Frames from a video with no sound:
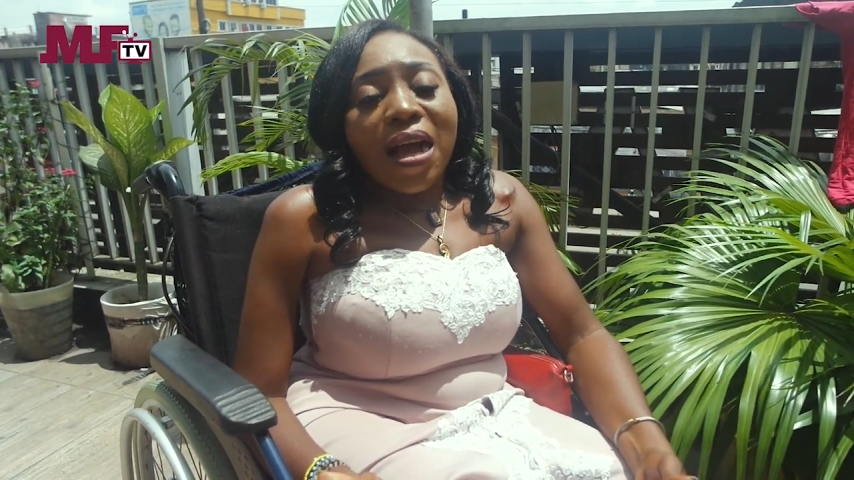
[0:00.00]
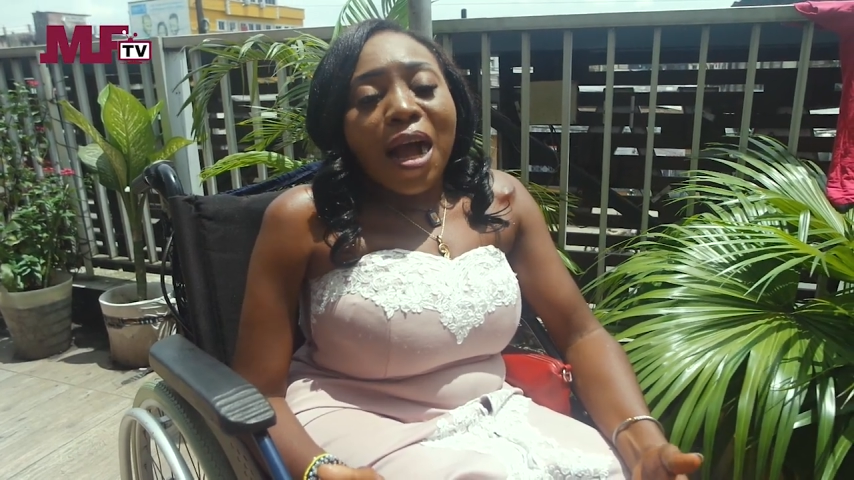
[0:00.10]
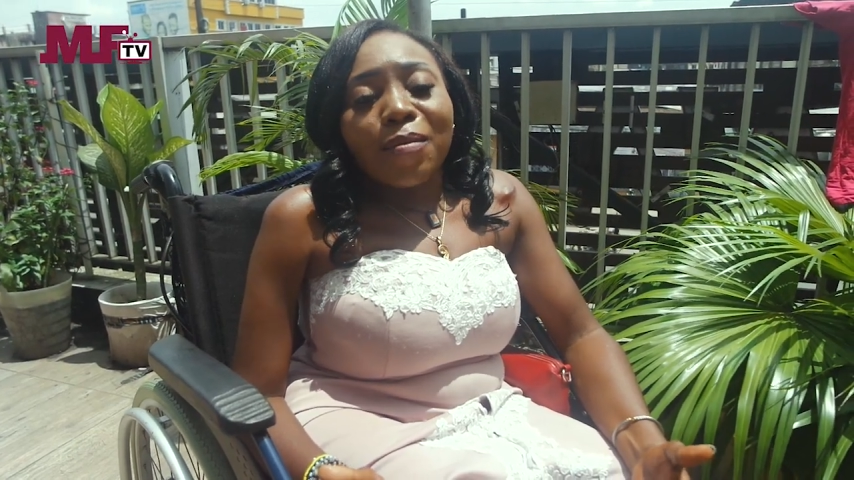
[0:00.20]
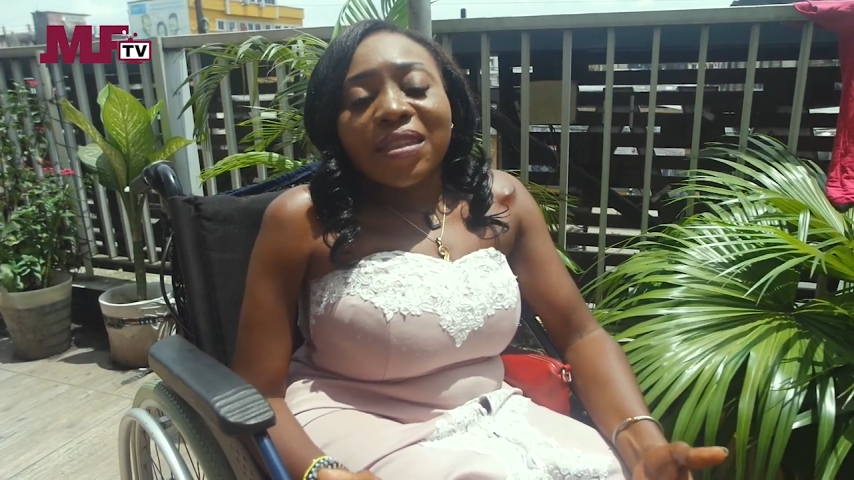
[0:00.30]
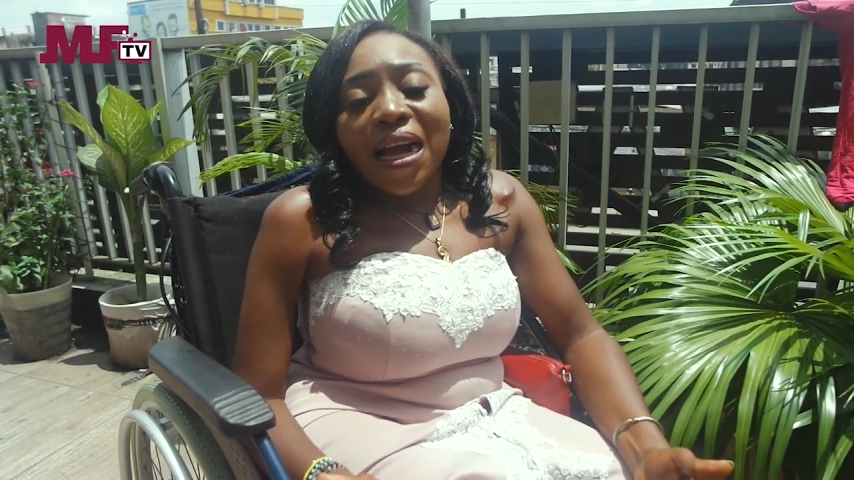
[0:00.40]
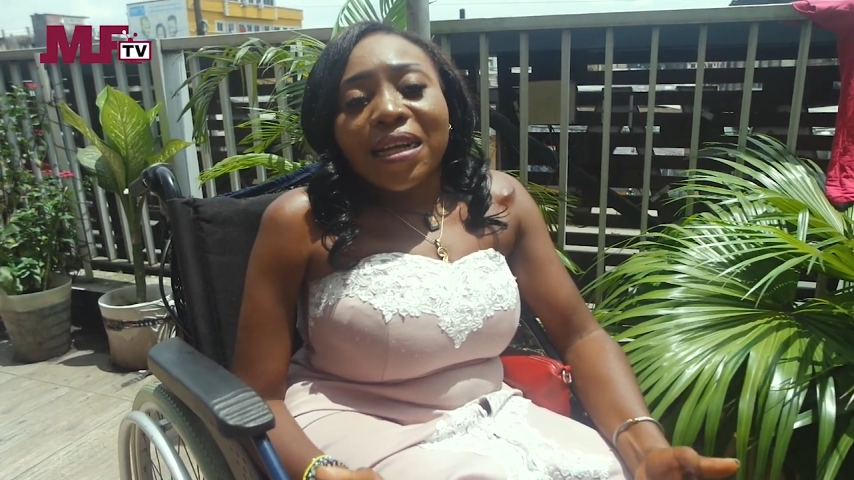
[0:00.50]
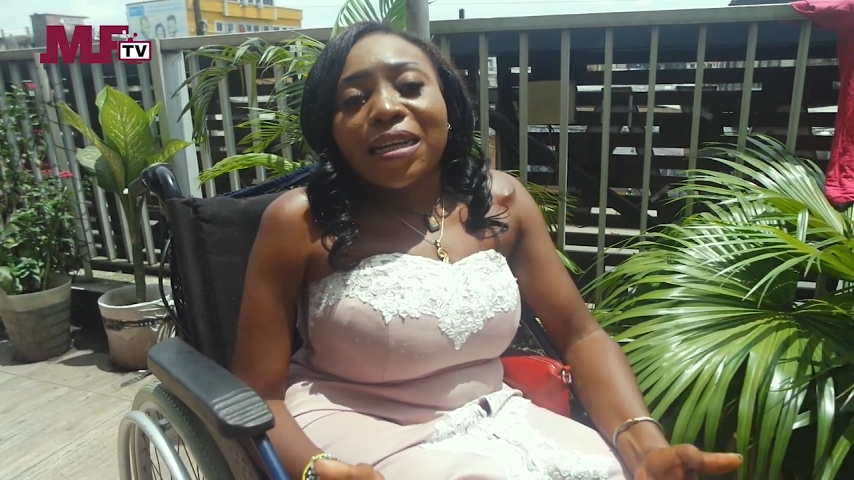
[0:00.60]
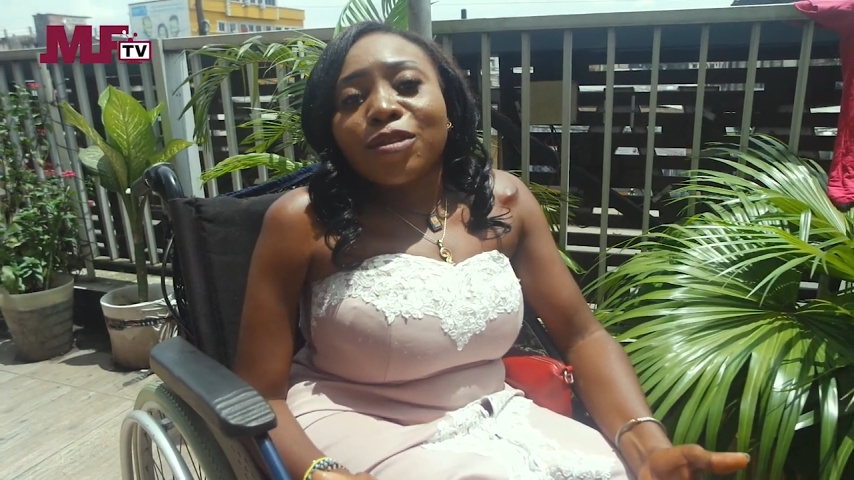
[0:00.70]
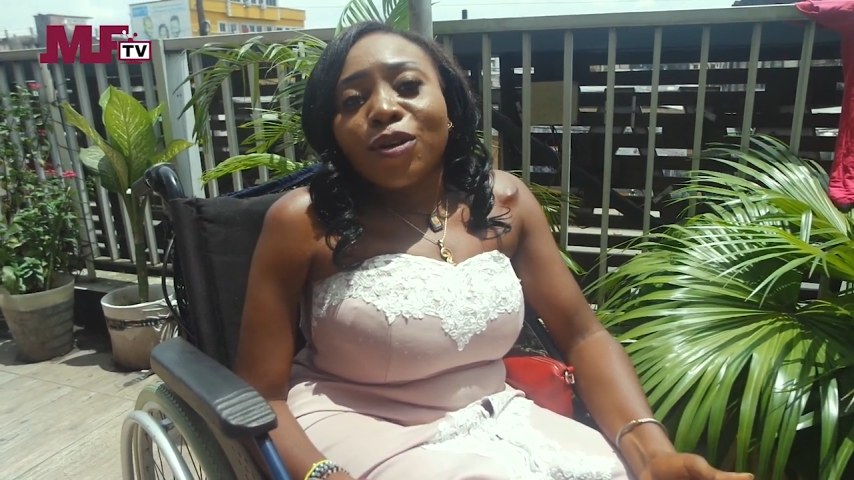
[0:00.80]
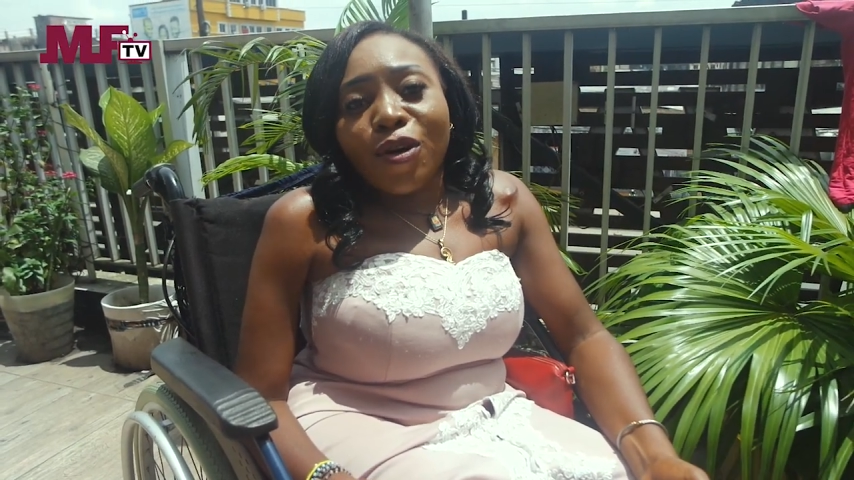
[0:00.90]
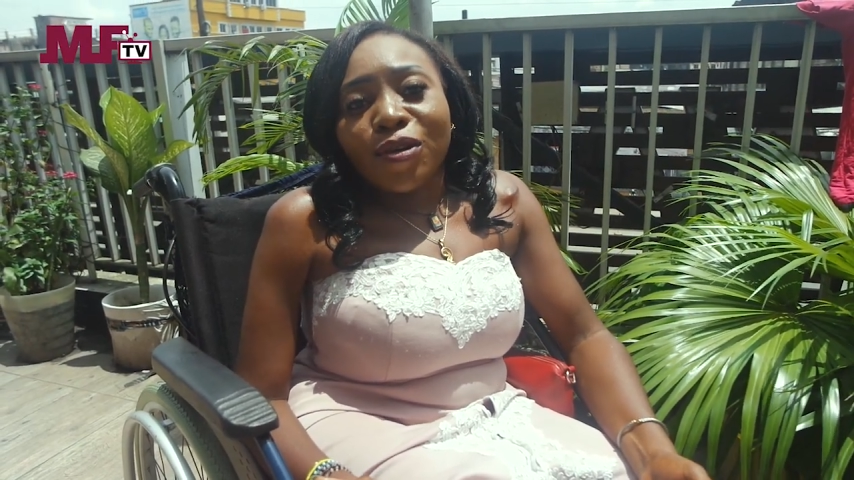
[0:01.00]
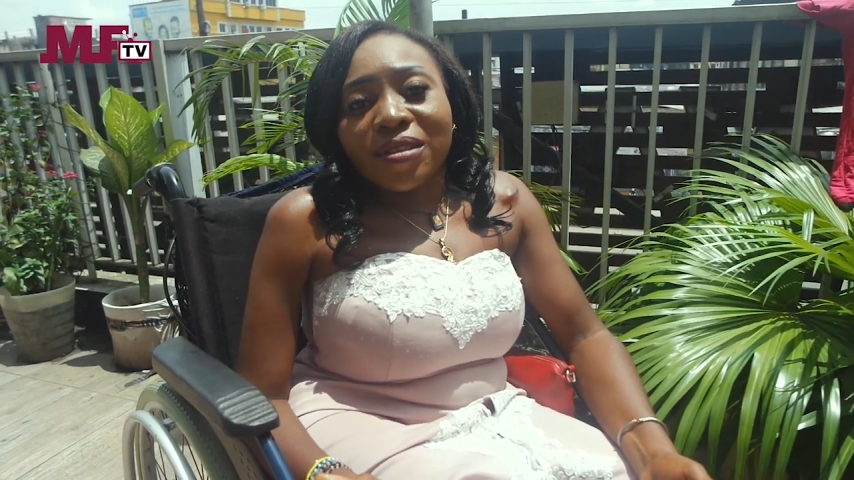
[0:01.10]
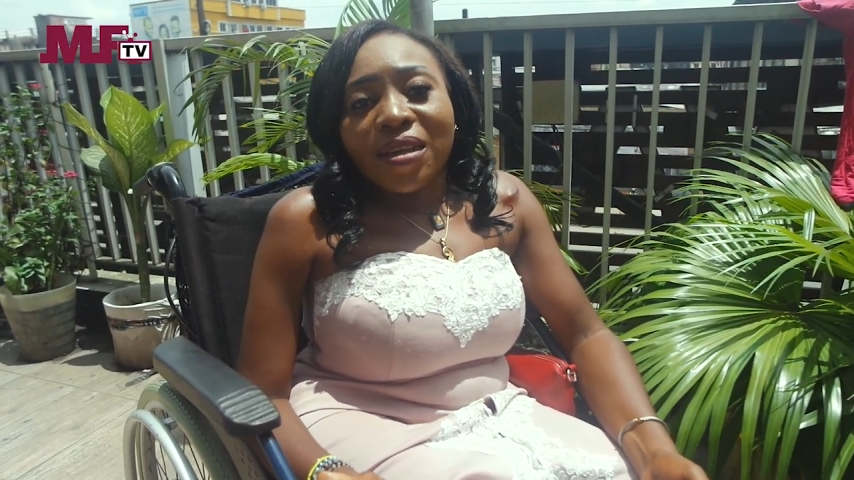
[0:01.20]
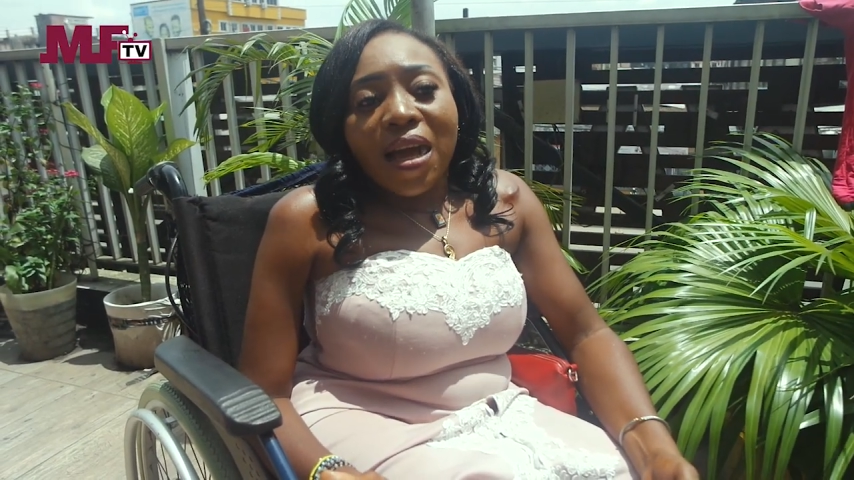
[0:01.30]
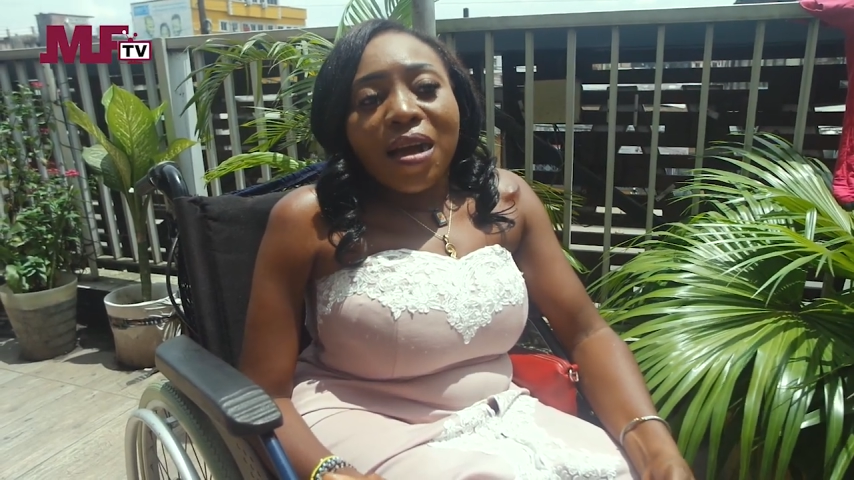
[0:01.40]
I'm thanking God
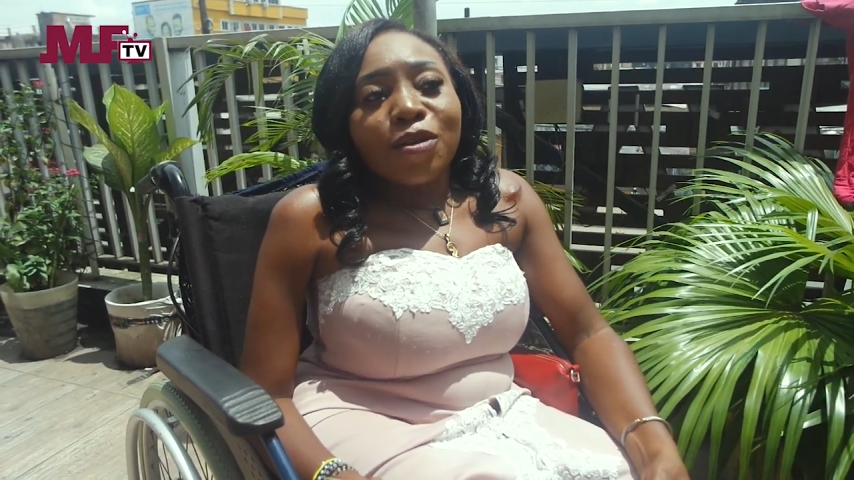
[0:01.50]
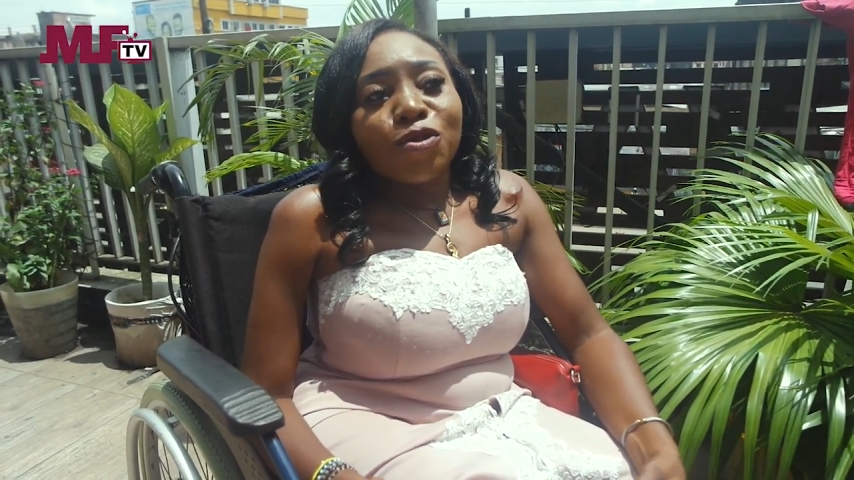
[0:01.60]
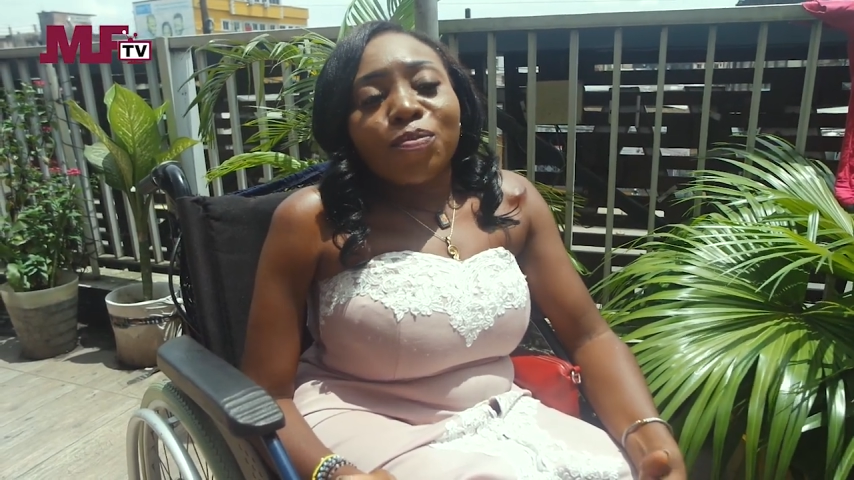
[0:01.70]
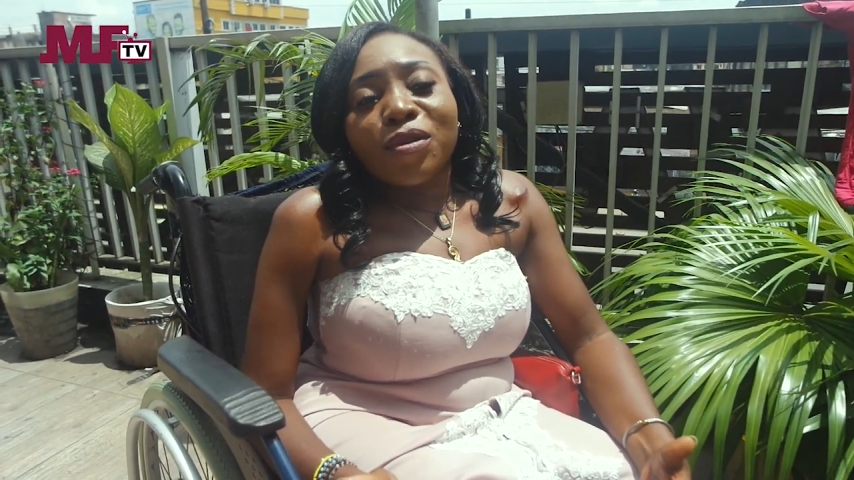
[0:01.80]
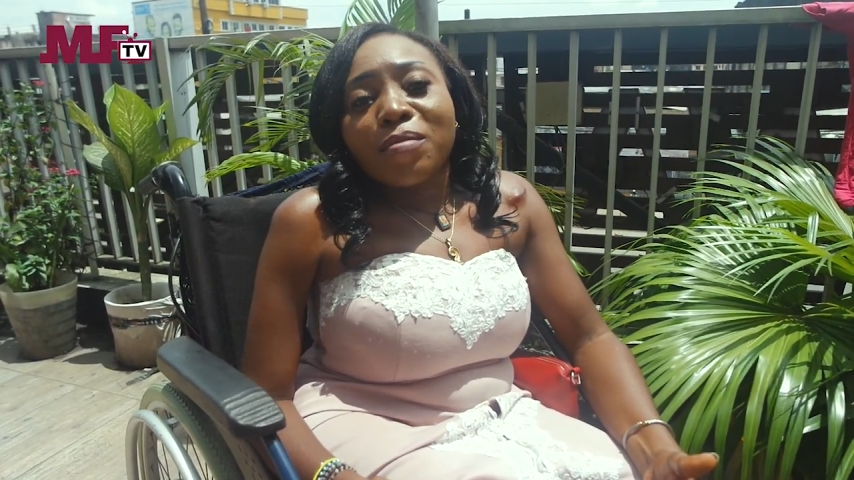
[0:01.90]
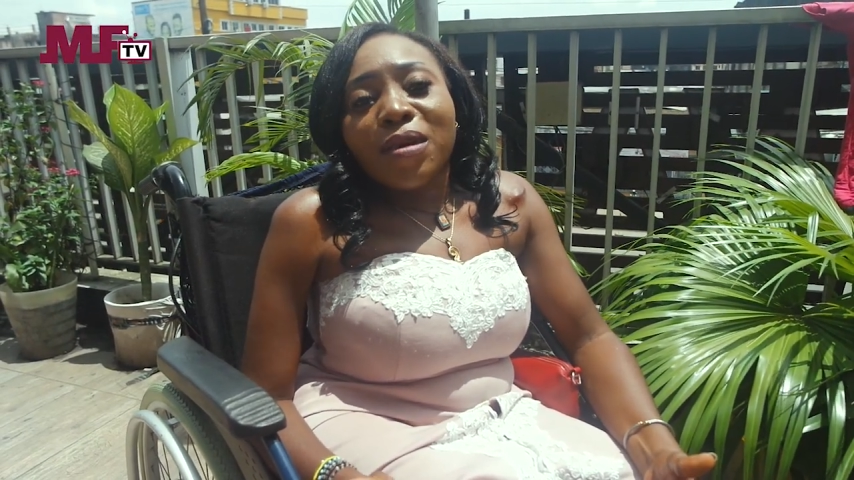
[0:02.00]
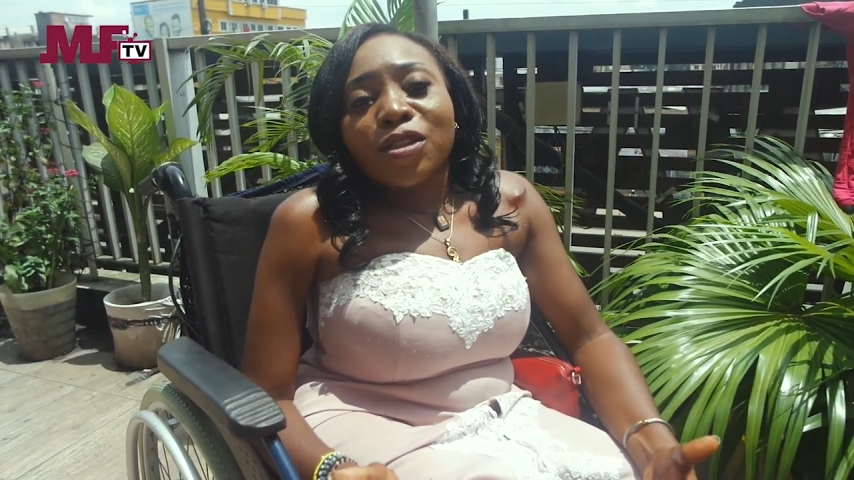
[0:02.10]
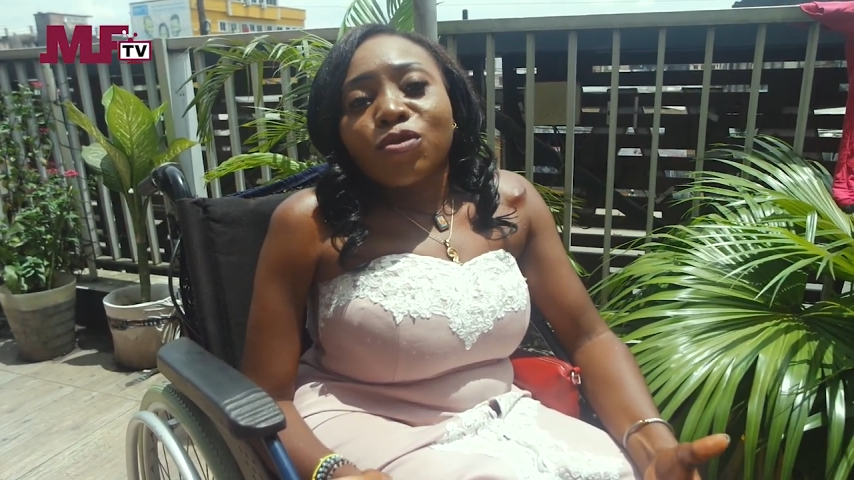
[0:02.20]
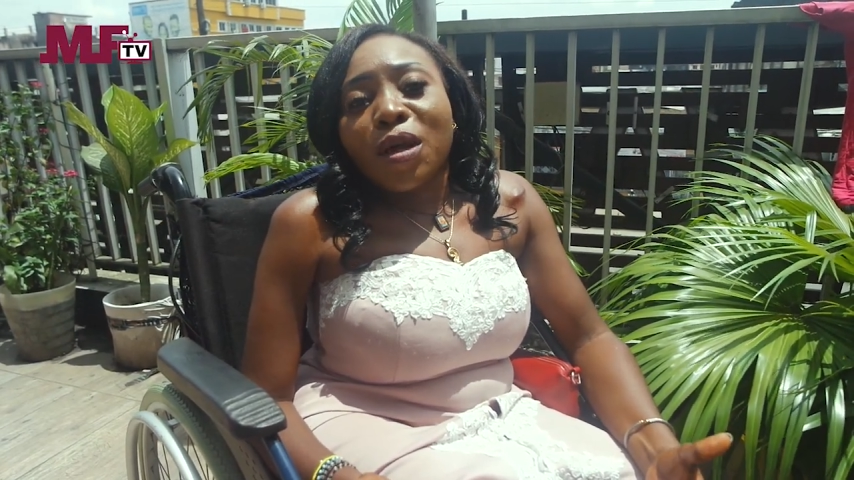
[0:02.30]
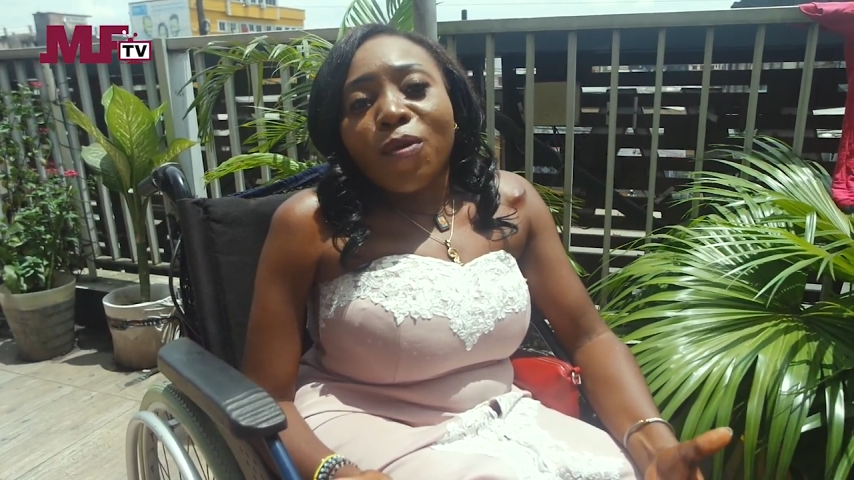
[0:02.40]
to bring me to the